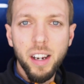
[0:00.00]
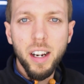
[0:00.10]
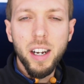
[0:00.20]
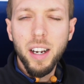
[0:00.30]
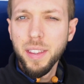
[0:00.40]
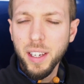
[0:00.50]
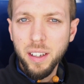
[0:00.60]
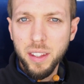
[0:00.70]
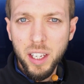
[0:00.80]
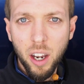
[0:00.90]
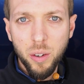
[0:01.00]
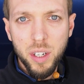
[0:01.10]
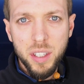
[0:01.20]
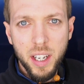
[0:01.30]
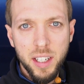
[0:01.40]
I think the
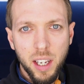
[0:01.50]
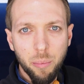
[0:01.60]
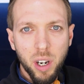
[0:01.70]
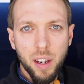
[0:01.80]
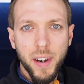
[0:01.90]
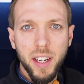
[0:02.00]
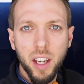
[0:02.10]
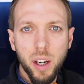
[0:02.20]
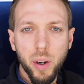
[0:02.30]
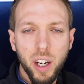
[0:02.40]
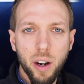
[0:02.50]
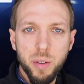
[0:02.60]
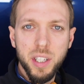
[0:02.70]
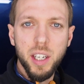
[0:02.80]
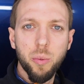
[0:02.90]
owner said he might have had a go at
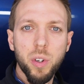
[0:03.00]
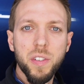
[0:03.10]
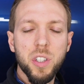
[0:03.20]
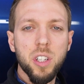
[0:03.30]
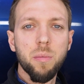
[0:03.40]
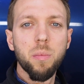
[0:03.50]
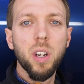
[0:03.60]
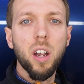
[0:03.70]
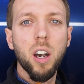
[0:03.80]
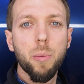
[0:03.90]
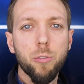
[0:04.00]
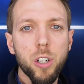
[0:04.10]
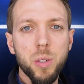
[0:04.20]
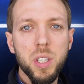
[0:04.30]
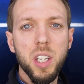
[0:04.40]
coating it with some
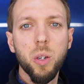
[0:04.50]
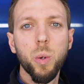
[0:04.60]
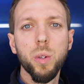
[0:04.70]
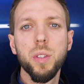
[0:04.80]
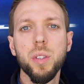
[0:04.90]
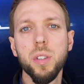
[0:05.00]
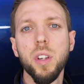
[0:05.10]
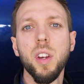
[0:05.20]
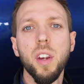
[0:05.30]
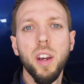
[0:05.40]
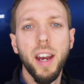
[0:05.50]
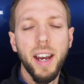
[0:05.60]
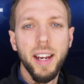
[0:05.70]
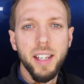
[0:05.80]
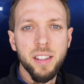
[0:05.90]
CarPro C Quartz,
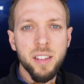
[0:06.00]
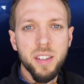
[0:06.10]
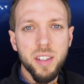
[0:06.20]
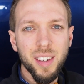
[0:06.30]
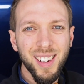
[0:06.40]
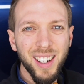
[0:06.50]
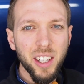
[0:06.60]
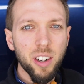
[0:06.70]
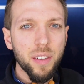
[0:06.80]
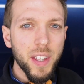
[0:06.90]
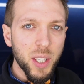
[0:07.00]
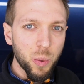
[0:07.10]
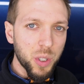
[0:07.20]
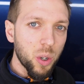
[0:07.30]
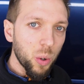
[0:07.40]
and I don't know if
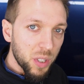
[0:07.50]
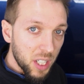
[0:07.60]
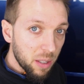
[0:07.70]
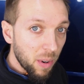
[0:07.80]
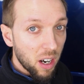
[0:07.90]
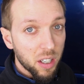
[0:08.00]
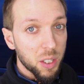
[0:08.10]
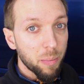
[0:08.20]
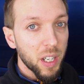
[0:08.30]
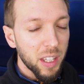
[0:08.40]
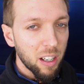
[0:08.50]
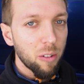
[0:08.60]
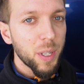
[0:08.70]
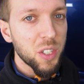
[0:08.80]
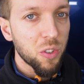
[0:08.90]
that's what's caused these marks, but
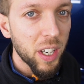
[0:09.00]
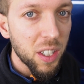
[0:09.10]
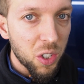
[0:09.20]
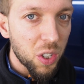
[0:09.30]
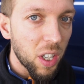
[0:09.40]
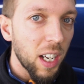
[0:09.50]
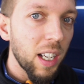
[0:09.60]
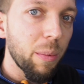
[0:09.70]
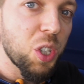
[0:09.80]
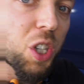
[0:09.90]
they're a bit strange. Let me